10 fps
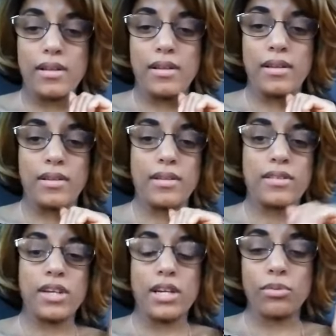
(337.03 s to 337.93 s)
And
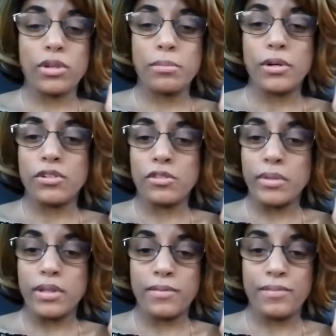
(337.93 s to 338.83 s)
Chadwick
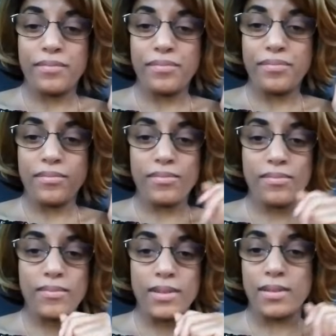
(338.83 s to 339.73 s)
Boseman
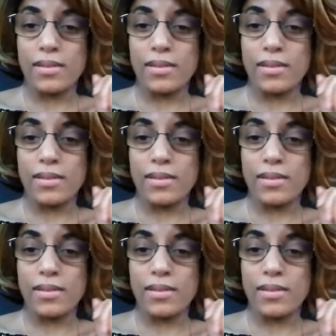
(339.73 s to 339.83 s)
this